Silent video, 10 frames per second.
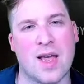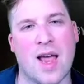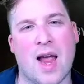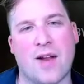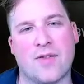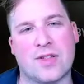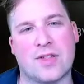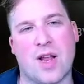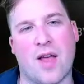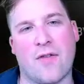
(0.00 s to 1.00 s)
and
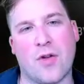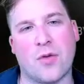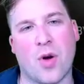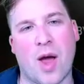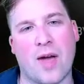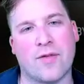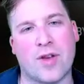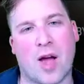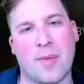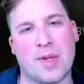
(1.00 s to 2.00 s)
if you don't have
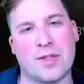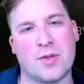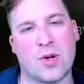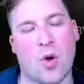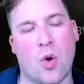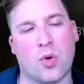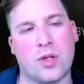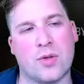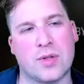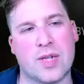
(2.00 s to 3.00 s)
dominance, you can
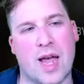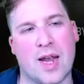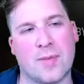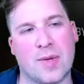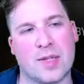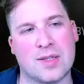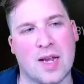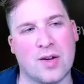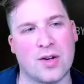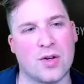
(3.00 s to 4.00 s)
only do it to enemies,
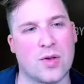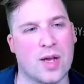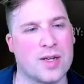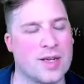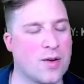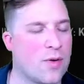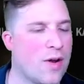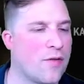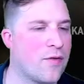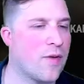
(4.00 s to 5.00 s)
and you can do that to get rid
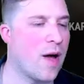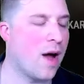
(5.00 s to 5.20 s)
of